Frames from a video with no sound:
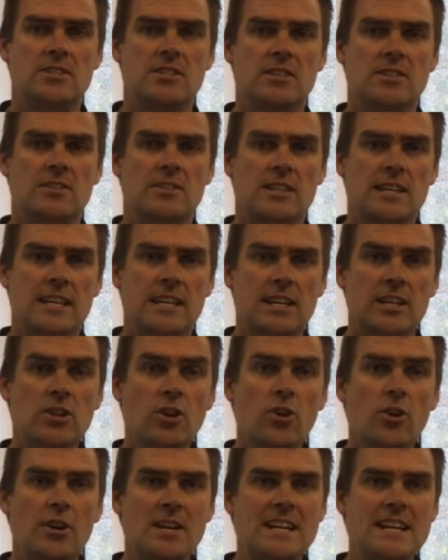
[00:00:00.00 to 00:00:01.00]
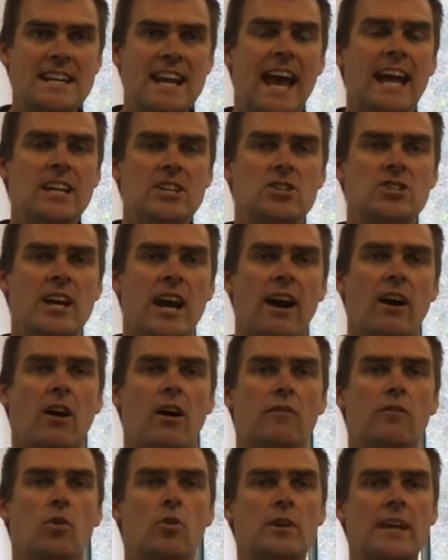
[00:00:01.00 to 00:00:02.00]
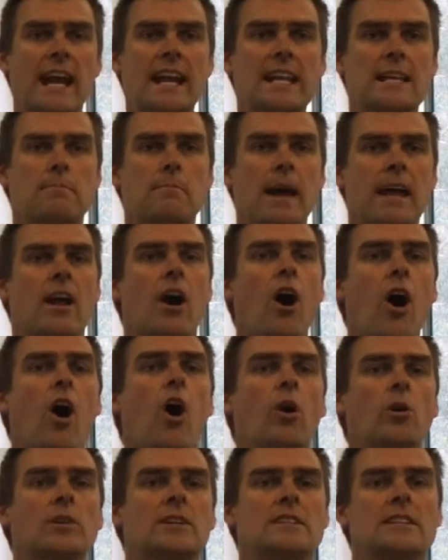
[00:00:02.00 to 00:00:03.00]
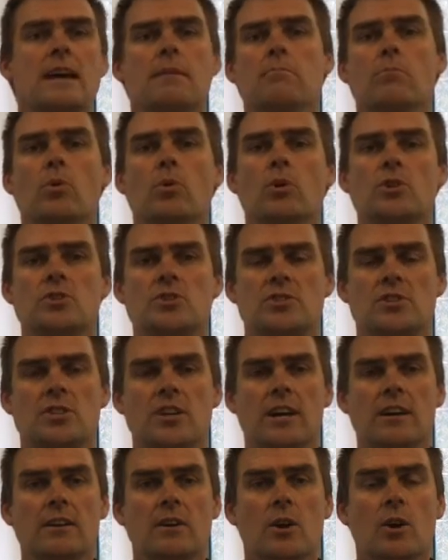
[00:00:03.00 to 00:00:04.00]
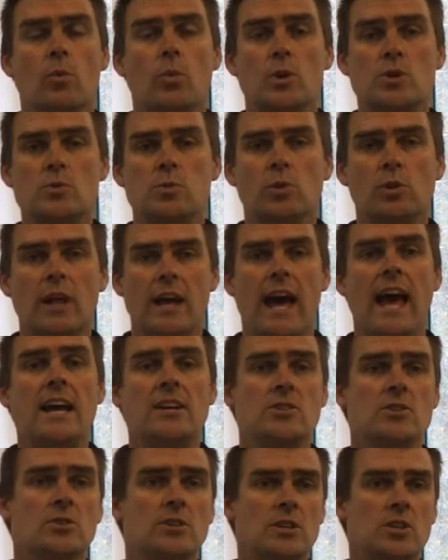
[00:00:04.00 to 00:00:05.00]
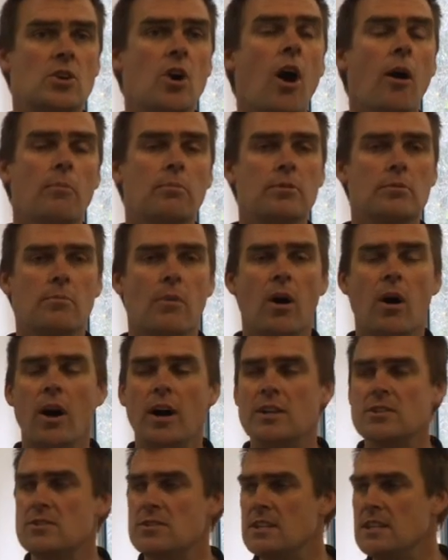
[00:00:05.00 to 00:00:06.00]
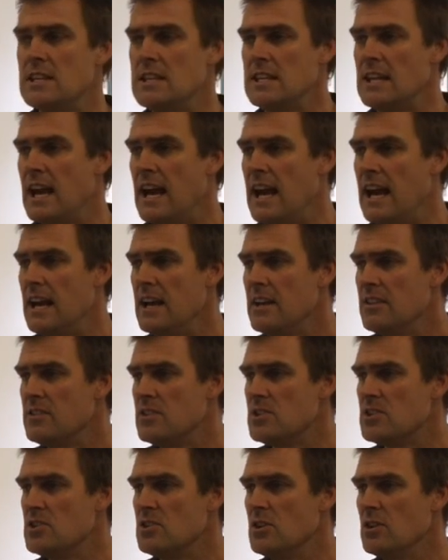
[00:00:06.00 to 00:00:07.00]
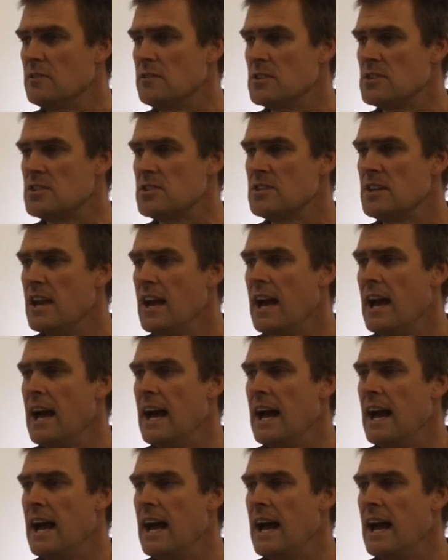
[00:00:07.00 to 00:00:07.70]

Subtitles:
in the inert nature of organic matter holding that moisture which will actually compromise the surface.